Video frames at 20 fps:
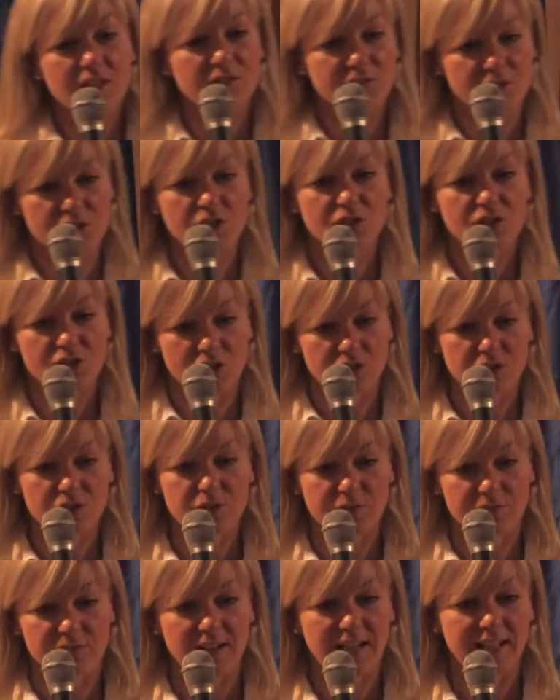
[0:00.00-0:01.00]
official journal
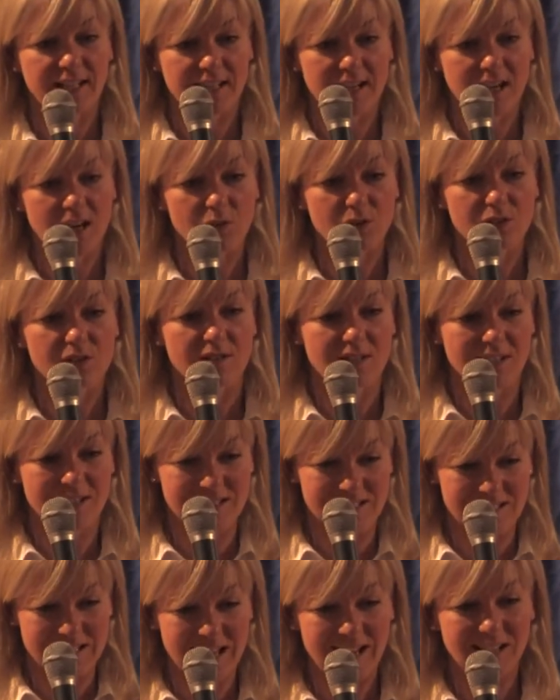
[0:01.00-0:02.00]
to find out the
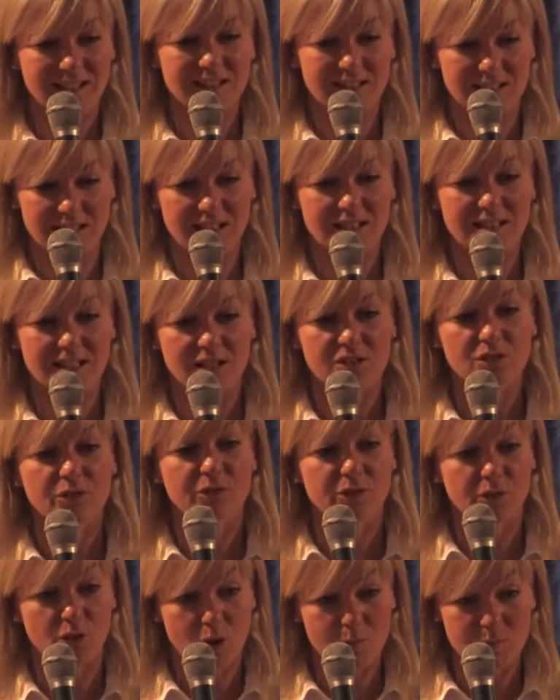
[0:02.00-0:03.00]
exact details
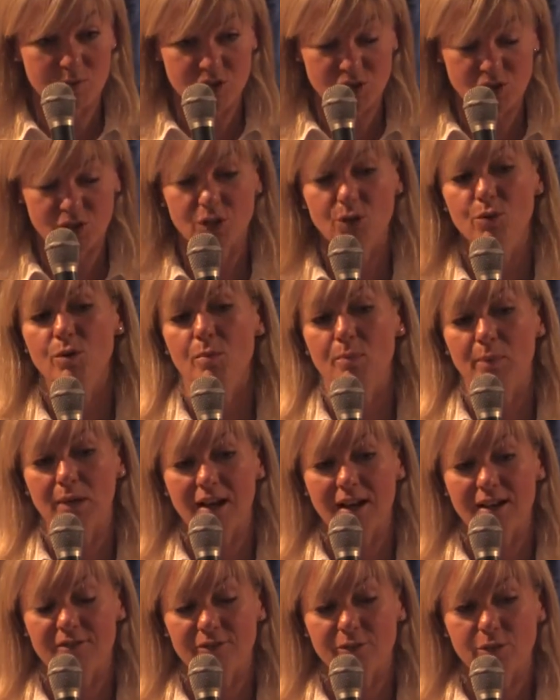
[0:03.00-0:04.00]
of the competition you
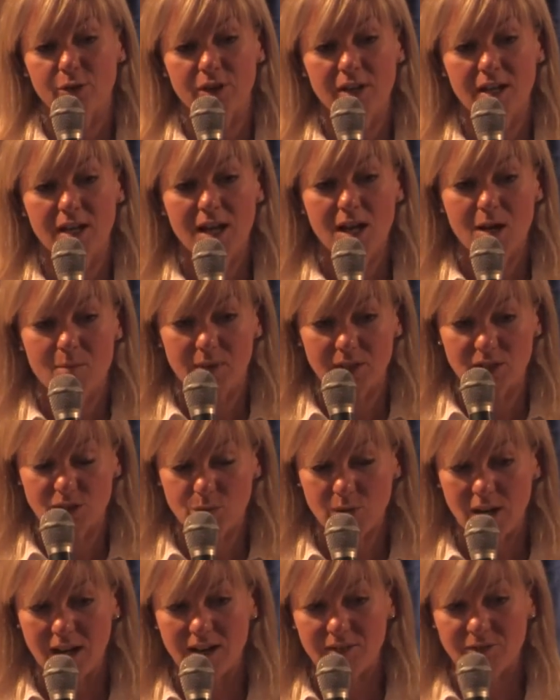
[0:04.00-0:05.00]
apply for. But you
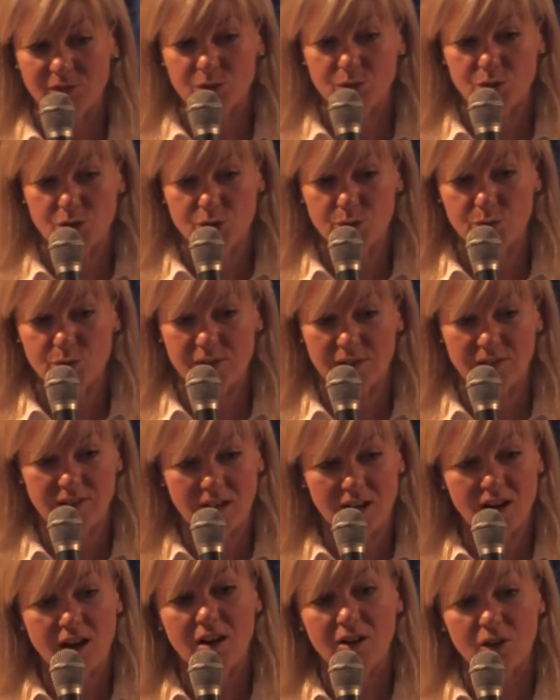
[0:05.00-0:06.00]
have to choose, and
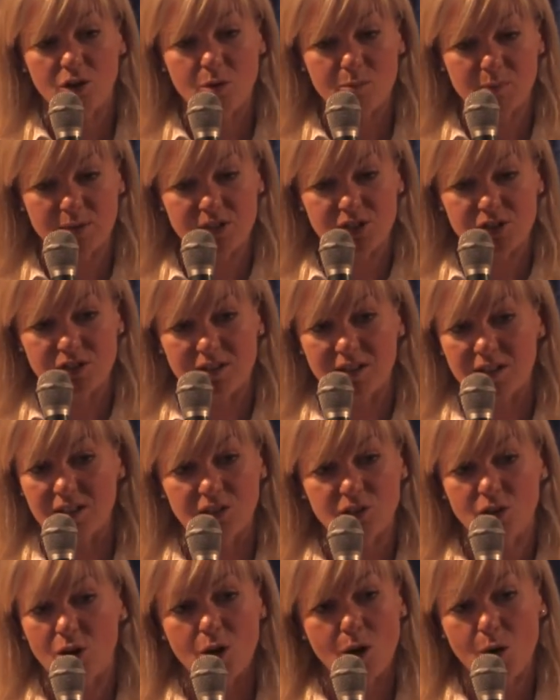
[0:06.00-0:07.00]
there are competitions that are
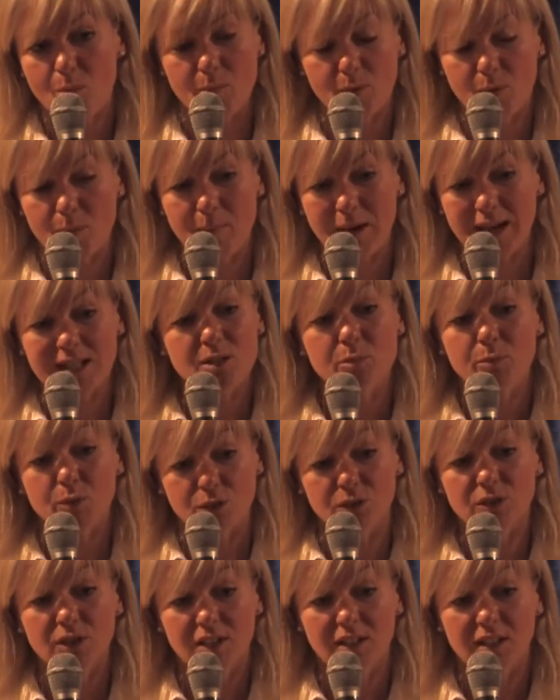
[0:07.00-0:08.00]
not
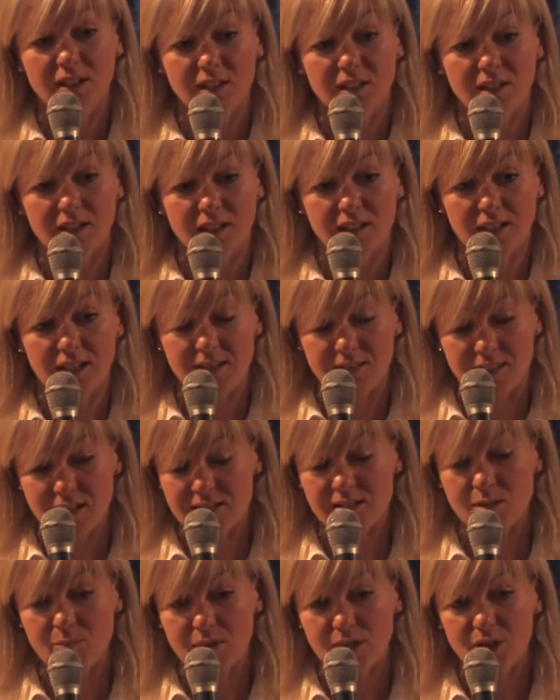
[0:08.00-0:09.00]
compatible. And yet
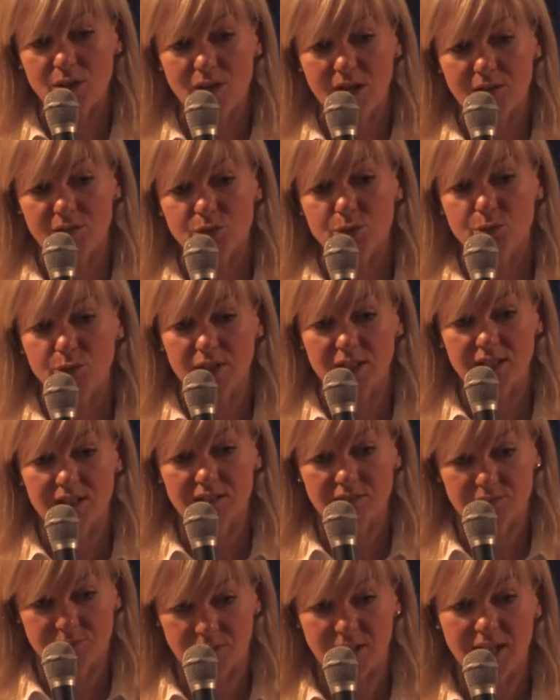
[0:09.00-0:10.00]
that's something you have to read.
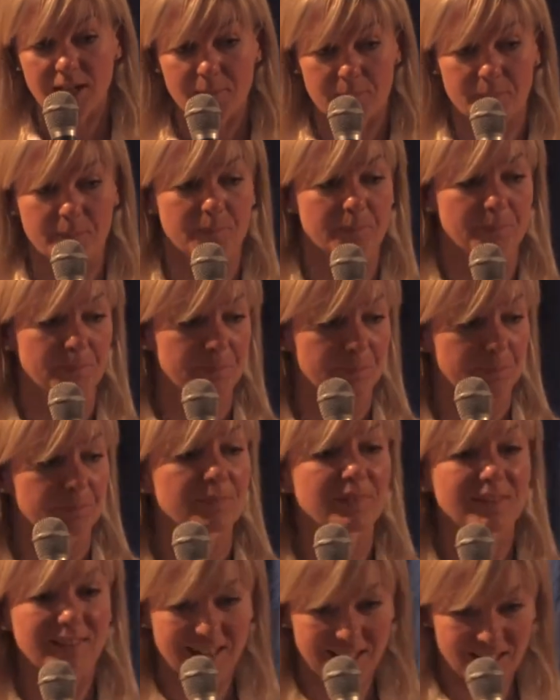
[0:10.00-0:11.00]
Okay? Okay, thank
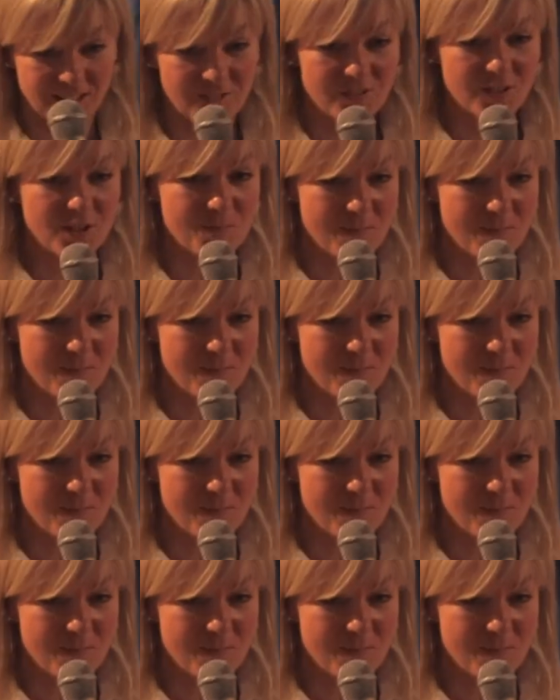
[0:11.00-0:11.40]
you. Thank you very